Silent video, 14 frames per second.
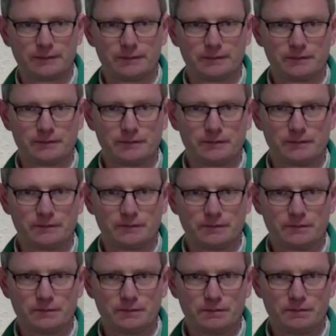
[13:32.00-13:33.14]

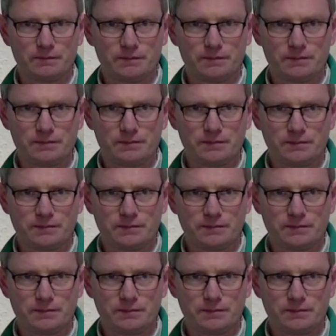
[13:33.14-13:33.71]
(no one is talking)